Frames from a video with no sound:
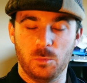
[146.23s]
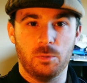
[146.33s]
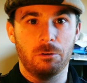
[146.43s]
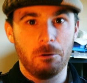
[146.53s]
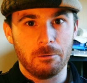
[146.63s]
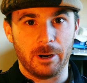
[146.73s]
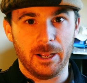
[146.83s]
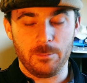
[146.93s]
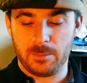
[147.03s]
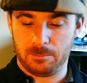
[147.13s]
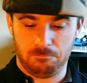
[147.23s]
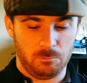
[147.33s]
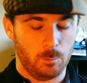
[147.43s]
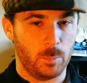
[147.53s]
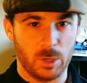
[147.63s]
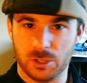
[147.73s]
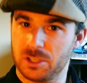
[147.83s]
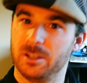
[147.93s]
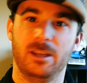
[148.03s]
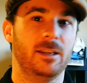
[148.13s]
program
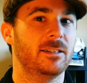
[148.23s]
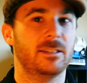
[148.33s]
burst,